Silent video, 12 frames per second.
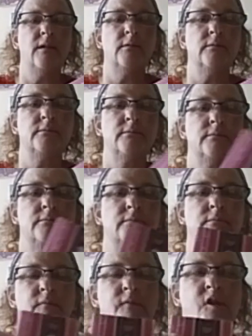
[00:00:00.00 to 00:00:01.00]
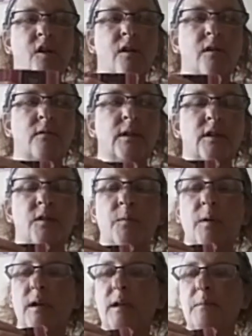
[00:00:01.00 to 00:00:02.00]
out so that's
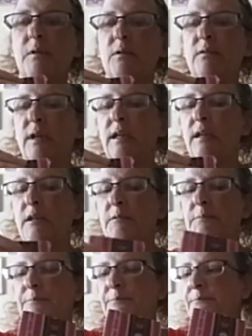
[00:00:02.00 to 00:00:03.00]
what I'm doing right now